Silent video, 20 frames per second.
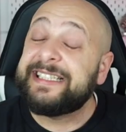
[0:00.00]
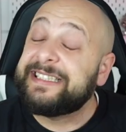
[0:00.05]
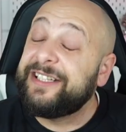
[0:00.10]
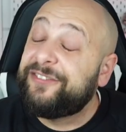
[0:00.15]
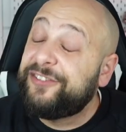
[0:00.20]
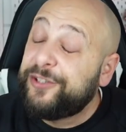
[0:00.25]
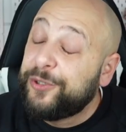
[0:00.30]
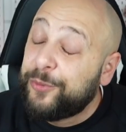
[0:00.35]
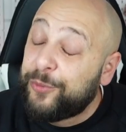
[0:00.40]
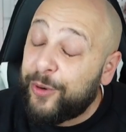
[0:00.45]

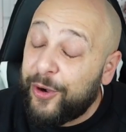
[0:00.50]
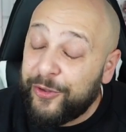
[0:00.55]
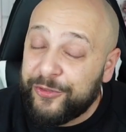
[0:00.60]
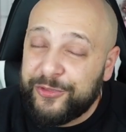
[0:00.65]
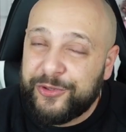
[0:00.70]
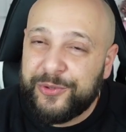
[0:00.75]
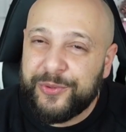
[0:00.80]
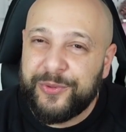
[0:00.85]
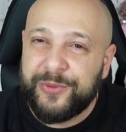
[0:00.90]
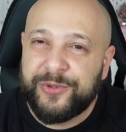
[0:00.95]
if you
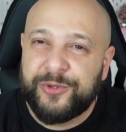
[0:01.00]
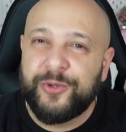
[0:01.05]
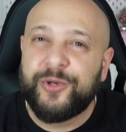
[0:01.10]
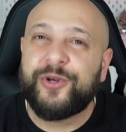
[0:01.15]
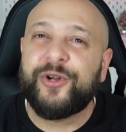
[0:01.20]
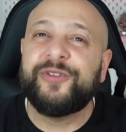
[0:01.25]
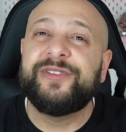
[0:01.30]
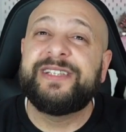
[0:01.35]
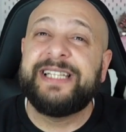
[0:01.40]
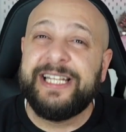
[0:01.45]
want to to
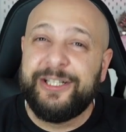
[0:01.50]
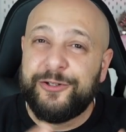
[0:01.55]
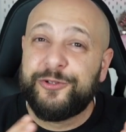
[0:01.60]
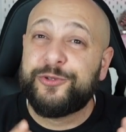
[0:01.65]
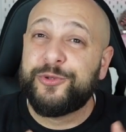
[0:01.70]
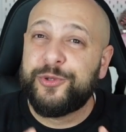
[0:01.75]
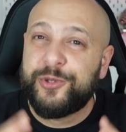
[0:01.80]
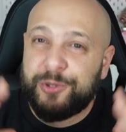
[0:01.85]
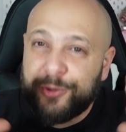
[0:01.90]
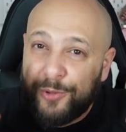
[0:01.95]
continue
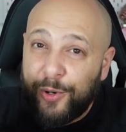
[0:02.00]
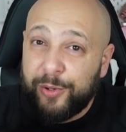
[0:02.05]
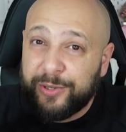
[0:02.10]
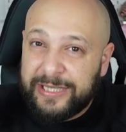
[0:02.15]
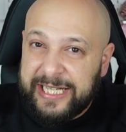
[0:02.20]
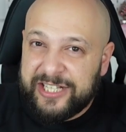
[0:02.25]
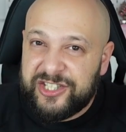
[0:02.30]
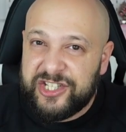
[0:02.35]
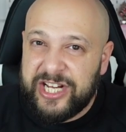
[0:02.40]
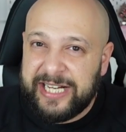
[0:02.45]
to grow
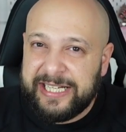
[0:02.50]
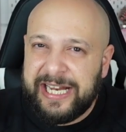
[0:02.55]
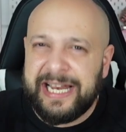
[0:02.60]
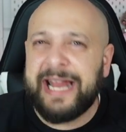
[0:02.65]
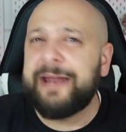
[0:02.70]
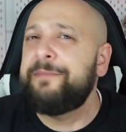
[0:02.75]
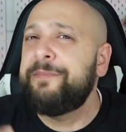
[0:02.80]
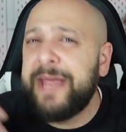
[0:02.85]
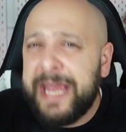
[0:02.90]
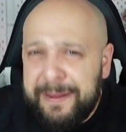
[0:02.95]
that channel
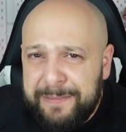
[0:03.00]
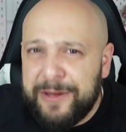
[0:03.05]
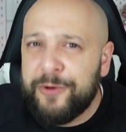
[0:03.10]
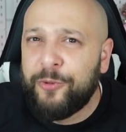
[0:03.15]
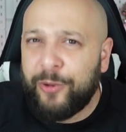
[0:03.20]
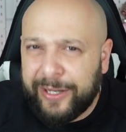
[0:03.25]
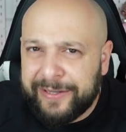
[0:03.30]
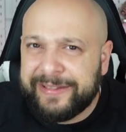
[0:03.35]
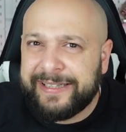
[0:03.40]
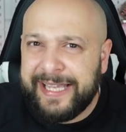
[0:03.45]
and maybe
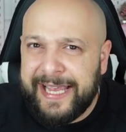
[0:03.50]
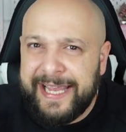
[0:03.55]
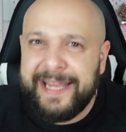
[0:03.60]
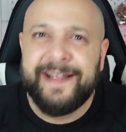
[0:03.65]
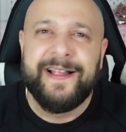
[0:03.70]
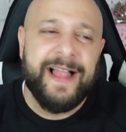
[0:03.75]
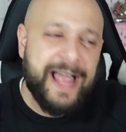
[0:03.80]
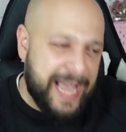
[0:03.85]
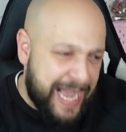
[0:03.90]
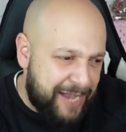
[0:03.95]
one day
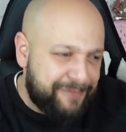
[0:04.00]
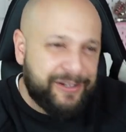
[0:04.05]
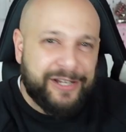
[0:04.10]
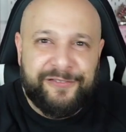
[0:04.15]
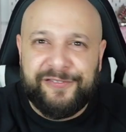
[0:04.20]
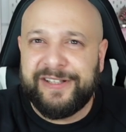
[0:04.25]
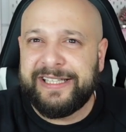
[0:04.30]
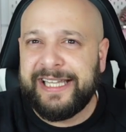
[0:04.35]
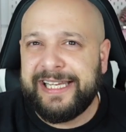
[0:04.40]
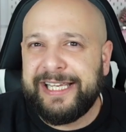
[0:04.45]
having
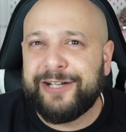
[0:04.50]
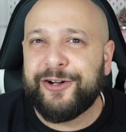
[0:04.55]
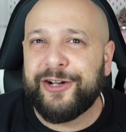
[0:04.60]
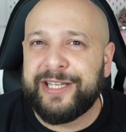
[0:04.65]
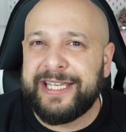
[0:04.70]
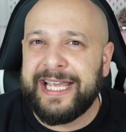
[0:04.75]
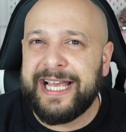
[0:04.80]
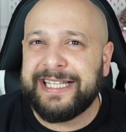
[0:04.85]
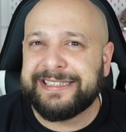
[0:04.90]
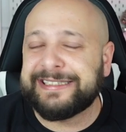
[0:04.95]
Federico
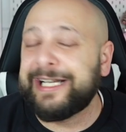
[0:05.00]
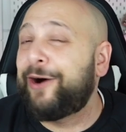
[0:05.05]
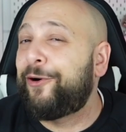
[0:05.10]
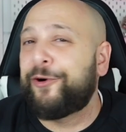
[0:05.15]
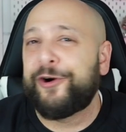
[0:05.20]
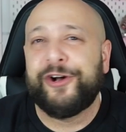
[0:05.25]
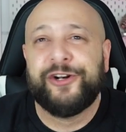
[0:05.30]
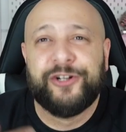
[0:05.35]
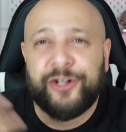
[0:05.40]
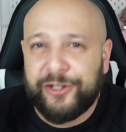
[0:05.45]
Chiesa
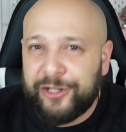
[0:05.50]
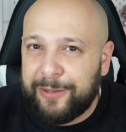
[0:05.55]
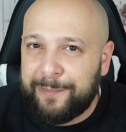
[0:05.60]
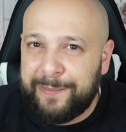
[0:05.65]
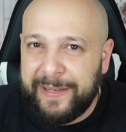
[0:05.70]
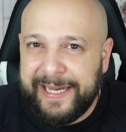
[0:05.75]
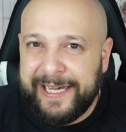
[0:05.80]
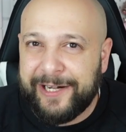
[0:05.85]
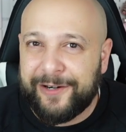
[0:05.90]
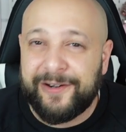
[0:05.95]
or another
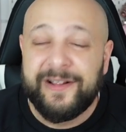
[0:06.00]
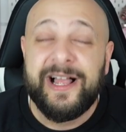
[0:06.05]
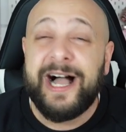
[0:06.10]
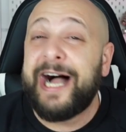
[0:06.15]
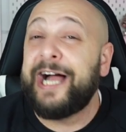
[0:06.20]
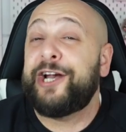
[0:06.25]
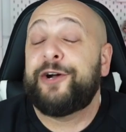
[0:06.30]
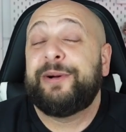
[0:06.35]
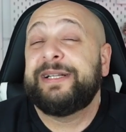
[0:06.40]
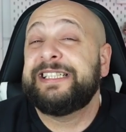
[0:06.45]
player
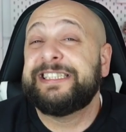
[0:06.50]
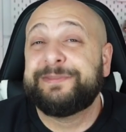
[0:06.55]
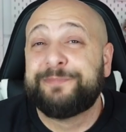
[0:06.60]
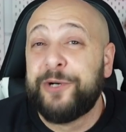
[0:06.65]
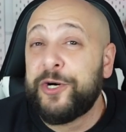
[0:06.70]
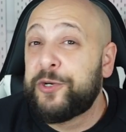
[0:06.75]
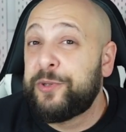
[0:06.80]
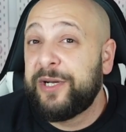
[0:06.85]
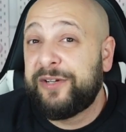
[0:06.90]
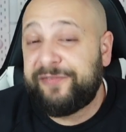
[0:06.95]
I already
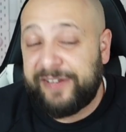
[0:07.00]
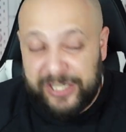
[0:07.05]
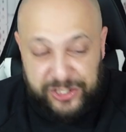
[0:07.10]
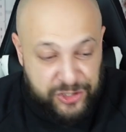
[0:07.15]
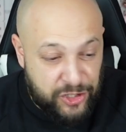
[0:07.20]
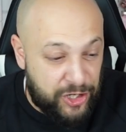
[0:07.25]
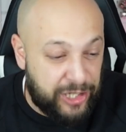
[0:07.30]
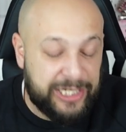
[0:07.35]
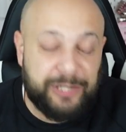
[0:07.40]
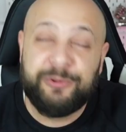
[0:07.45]
spoke with
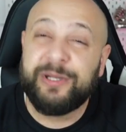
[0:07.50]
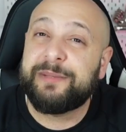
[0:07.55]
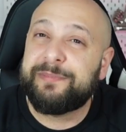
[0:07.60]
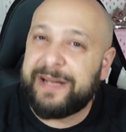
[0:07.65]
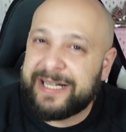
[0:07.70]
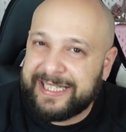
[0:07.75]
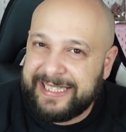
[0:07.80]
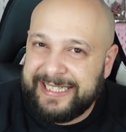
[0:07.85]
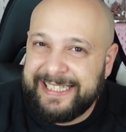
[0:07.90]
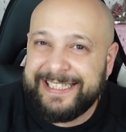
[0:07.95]
Fagioli with
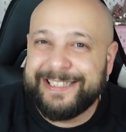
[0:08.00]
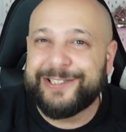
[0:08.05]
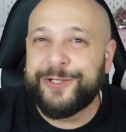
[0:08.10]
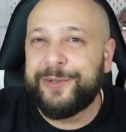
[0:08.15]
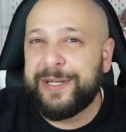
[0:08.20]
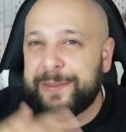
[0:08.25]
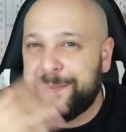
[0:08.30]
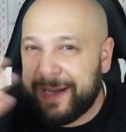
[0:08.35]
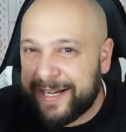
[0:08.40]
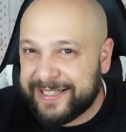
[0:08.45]
Marchisio
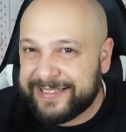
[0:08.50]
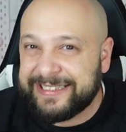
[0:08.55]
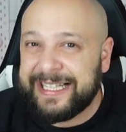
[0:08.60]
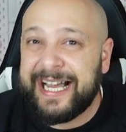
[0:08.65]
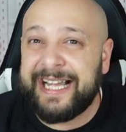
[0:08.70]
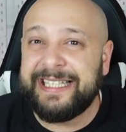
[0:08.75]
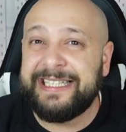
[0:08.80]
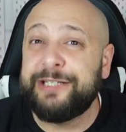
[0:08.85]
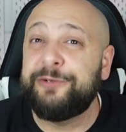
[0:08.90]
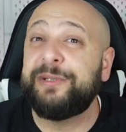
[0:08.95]
with
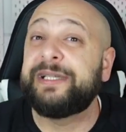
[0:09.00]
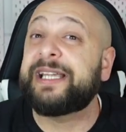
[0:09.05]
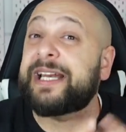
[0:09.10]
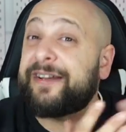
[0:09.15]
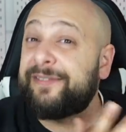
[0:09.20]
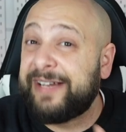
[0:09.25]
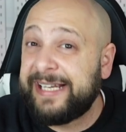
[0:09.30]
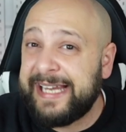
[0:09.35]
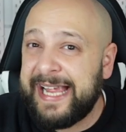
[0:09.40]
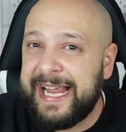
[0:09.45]
Barzagli with
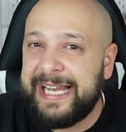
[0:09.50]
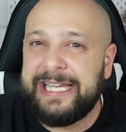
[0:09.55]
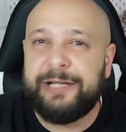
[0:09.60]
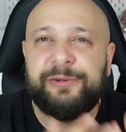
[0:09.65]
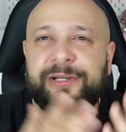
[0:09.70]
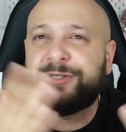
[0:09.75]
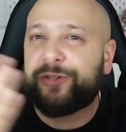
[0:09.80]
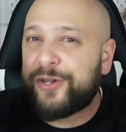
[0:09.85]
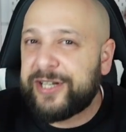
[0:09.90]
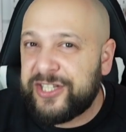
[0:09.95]
Ravanelli
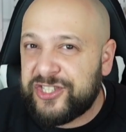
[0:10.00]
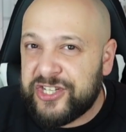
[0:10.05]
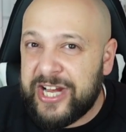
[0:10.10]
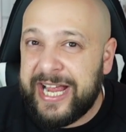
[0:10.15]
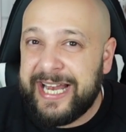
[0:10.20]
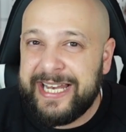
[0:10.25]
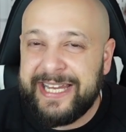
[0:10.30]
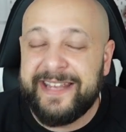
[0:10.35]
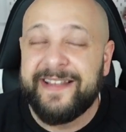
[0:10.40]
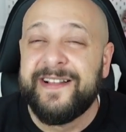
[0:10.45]
with
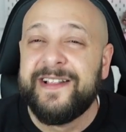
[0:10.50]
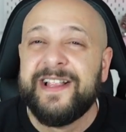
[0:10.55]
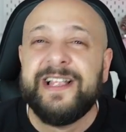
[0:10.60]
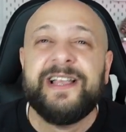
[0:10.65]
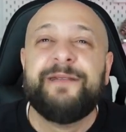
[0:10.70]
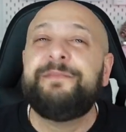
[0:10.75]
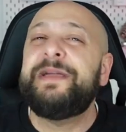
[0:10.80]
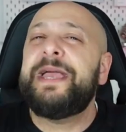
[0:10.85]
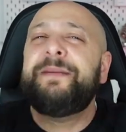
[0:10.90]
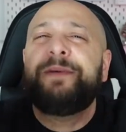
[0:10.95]
Torricelli
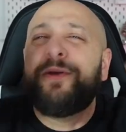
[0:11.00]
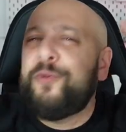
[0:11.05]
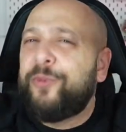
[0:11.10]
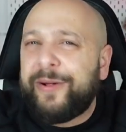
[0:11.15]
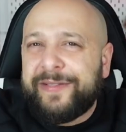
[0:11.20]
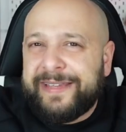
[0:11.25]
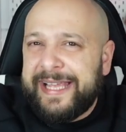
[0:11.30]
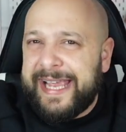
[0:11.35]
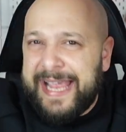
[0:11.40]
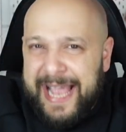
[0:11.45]
maybe
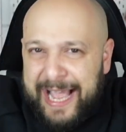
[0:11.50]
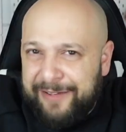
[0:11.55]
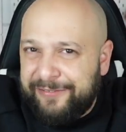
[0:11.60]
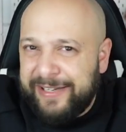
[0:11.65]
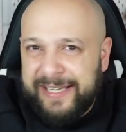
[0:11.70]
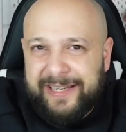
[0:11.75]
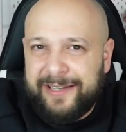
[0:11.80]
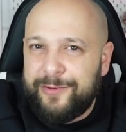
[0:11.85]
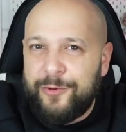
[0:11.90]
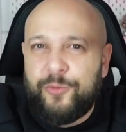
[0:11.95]
one day
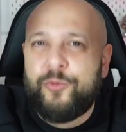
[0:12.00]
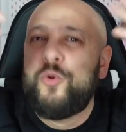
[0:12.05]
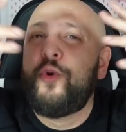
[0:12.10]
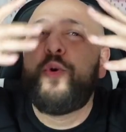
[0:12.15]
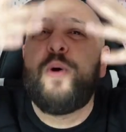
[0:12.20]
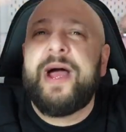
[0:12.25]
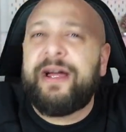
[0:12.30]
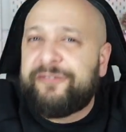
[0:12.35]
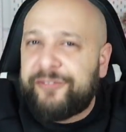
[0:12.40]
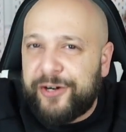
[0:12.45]
having
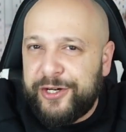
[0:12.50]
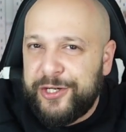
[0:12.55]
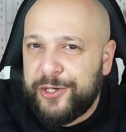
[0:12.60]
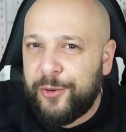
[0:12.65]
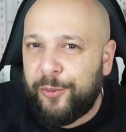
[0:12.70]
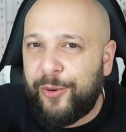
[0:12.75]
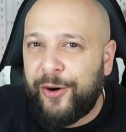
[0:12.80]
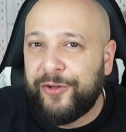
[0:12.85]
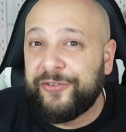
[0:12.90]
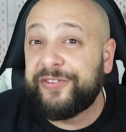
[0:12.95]
whoever you
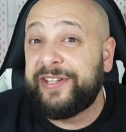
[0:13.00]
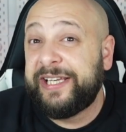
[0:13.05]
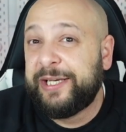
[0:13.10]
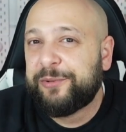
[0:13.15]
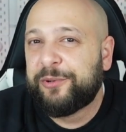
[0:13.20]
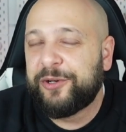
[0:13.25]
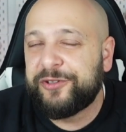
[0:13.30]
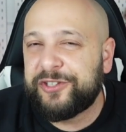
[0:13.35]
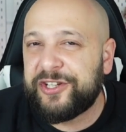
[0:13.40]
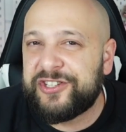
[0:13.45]
want want
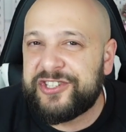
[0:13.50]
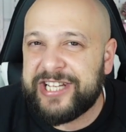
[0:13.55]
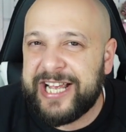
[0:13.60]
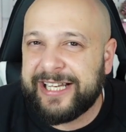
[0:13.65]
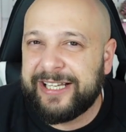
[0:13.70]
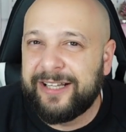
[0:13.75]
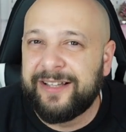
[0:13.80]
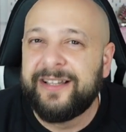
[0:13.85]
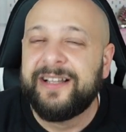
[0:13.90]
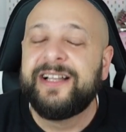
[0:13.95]
here on the
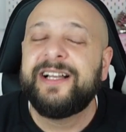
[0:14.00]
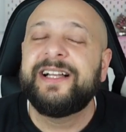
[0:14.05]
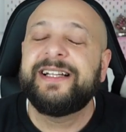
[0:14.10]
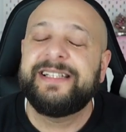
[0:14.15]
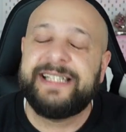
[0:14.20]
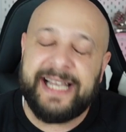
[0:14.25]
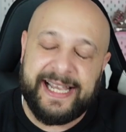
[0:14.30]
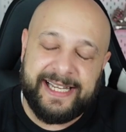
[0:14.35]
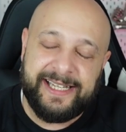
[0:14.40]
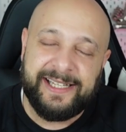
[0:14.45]
channel,
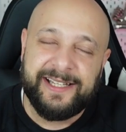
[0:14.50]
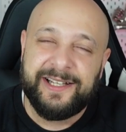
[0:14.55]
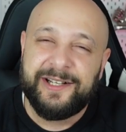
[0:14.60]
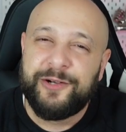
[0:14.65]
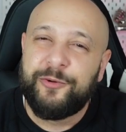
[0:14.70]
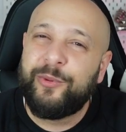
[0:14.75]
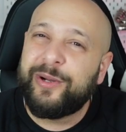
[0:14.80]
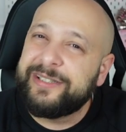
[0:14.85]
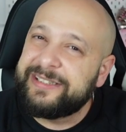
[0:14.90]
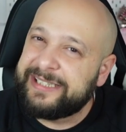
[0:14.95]
they,
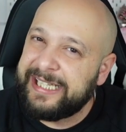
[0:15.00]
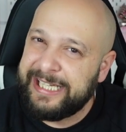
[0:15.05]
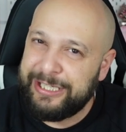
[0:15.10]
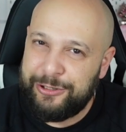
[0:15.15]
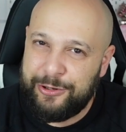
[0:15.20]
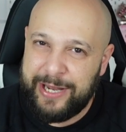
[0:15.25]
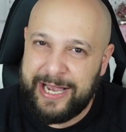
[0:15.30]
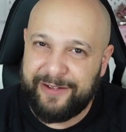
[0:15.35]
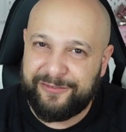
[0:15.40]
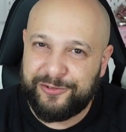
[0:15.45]
one thing
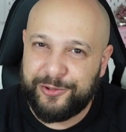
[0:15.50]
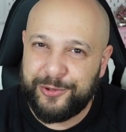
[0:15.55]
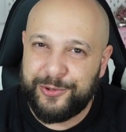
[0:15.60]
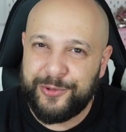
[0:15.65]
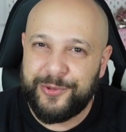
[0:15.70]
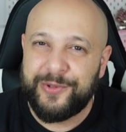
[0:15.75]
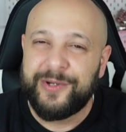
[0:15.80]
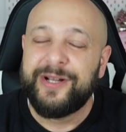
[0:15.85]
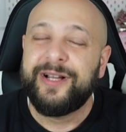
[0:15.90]
you have to do,